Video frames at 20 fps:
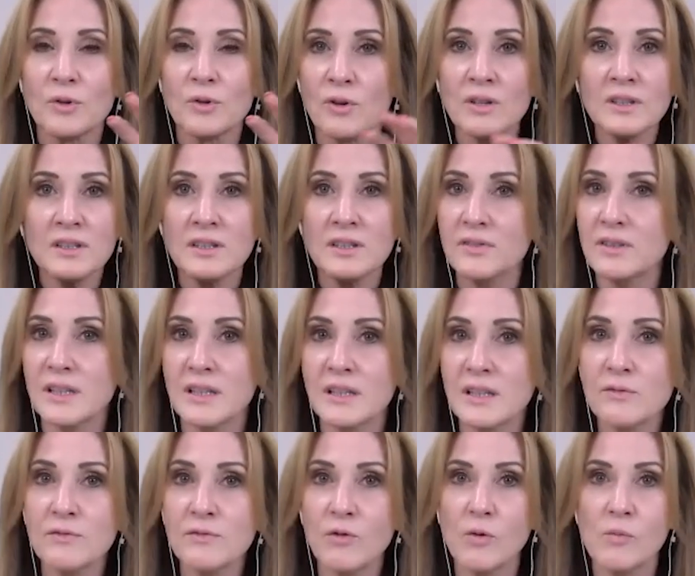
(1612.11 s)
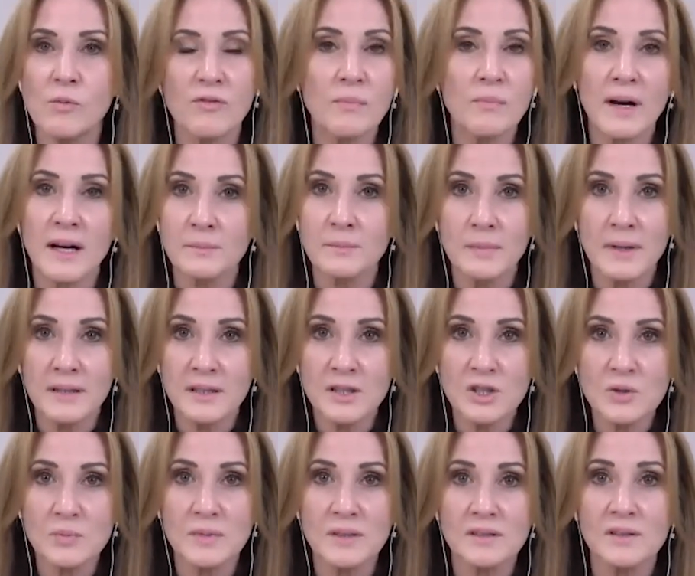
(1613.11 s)
not given any form of mind
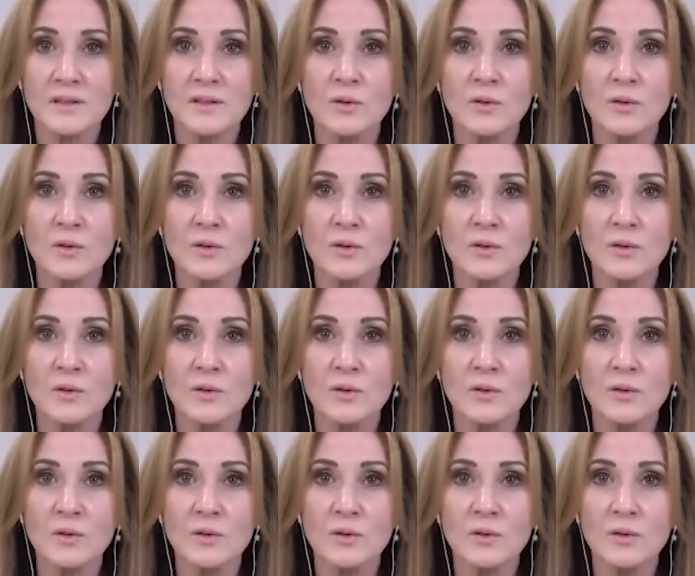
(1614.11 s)
management.